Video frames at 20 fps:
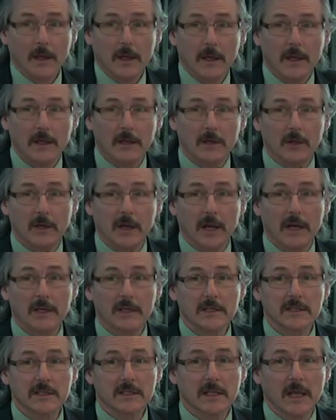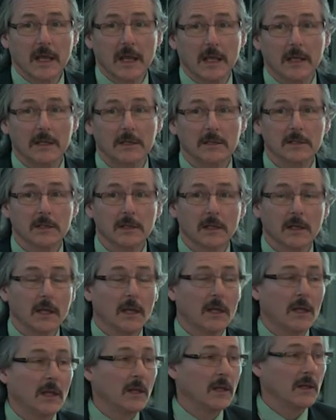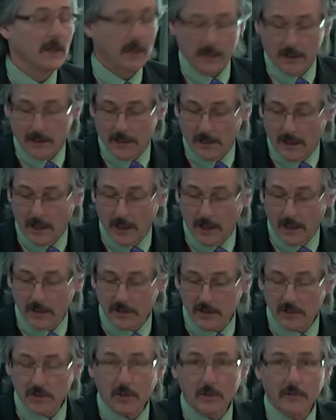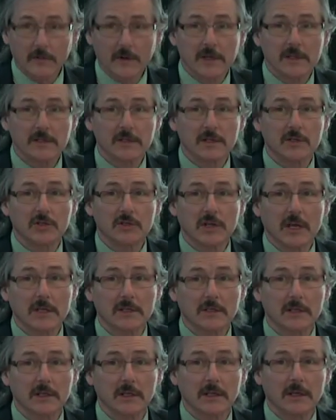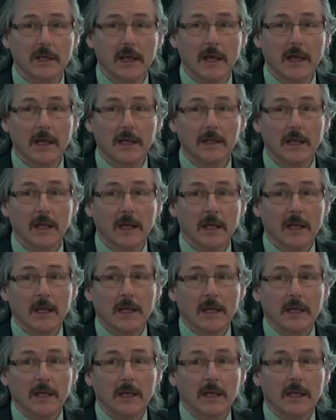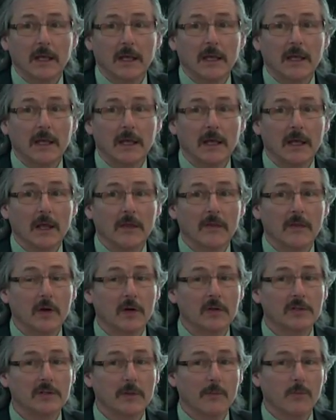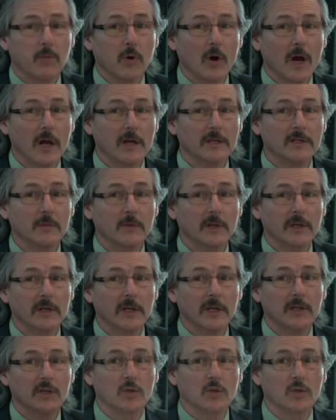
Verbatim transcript: In the United States, a survey suggested that there's approximately a